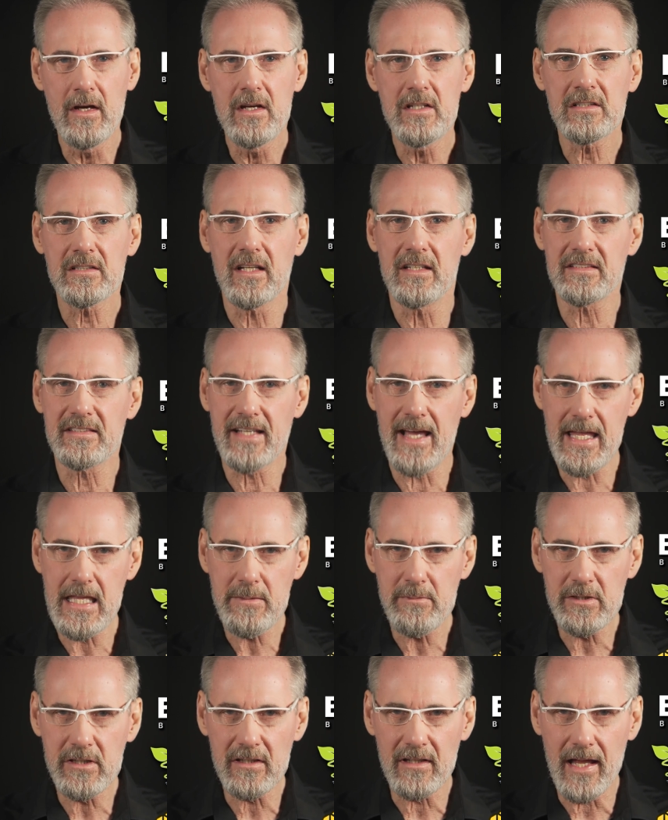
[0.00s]
So let's get
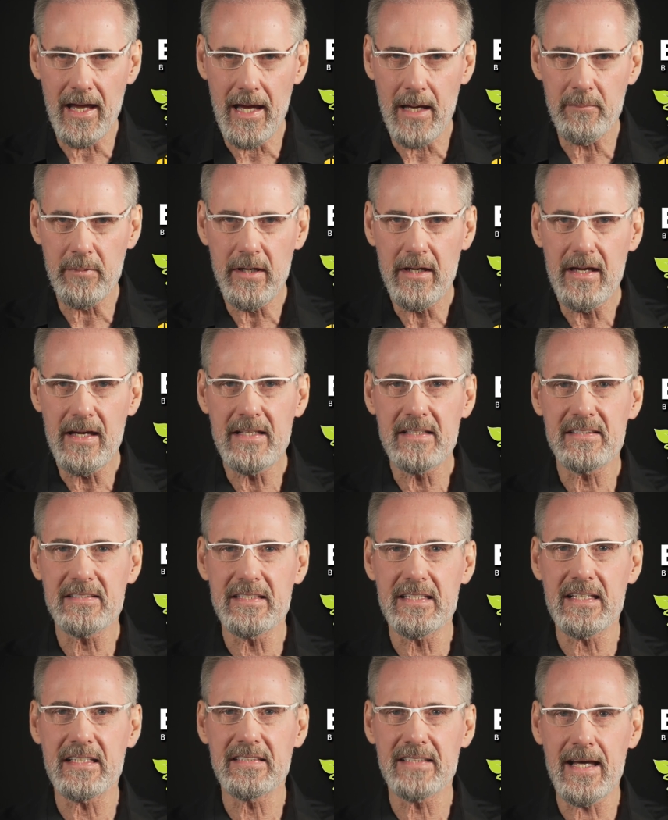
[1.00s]
them in the lab and
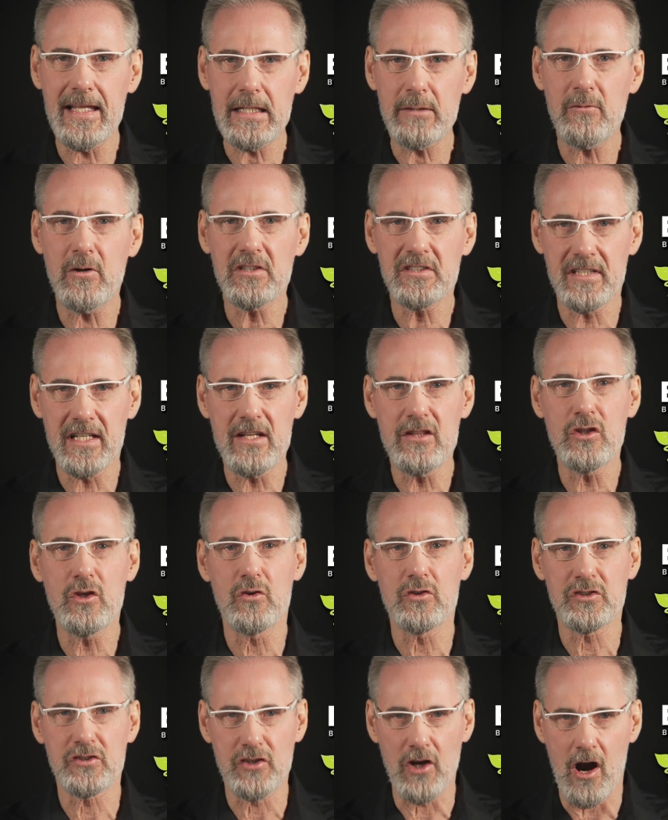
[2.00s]
see exactly what's in
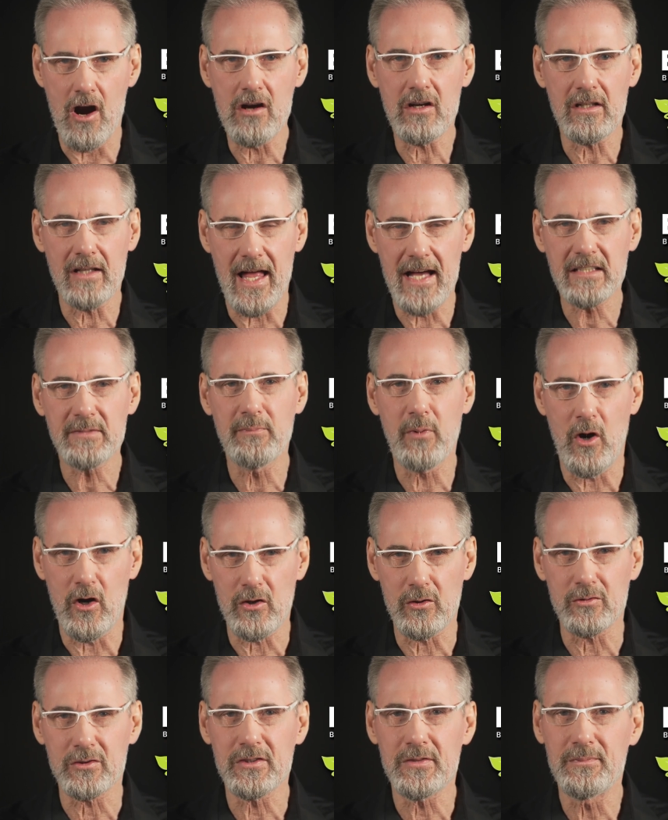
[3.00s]
those dark glass
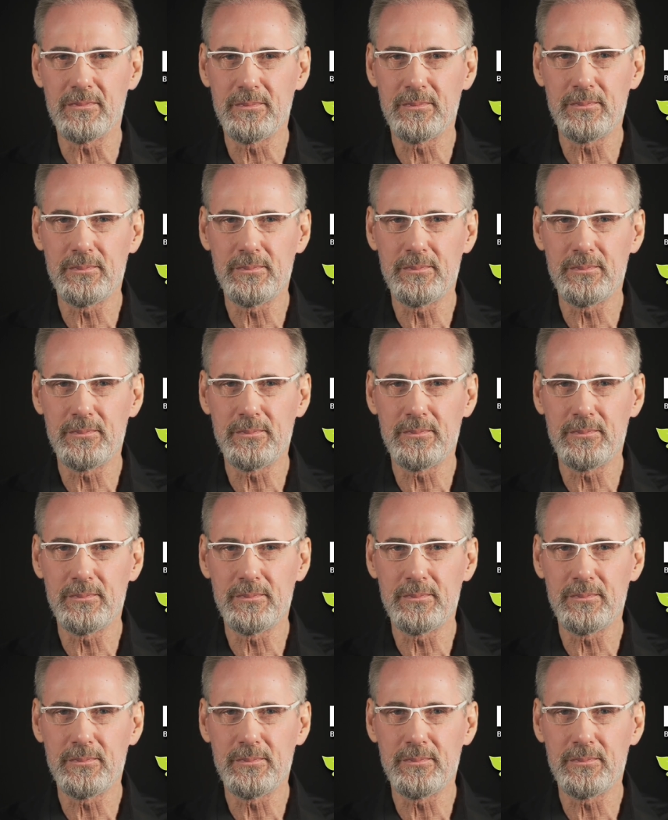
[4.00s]
bottles.